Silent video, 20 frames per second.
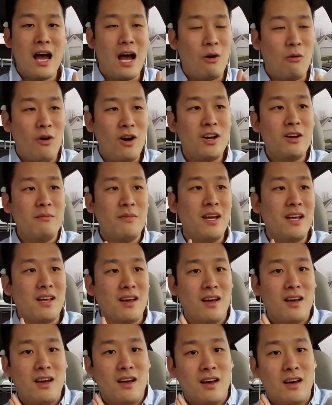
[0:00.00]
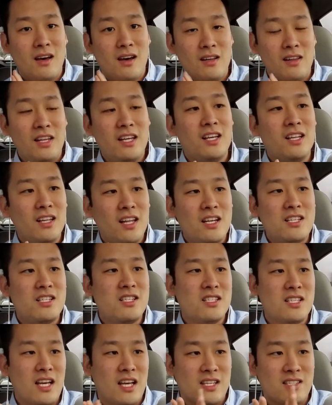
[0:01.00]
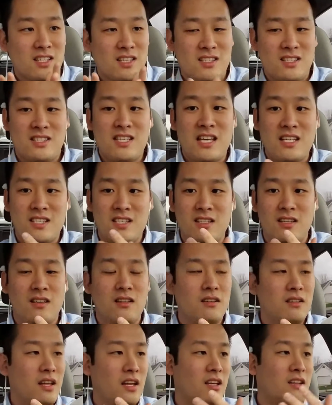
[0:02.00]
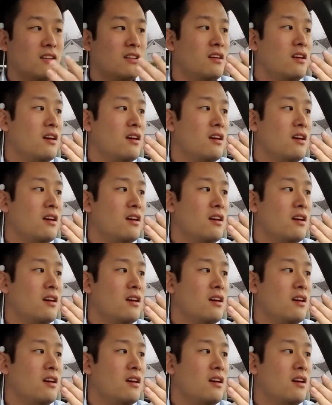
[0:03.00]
I want to make a League of Legends like success, like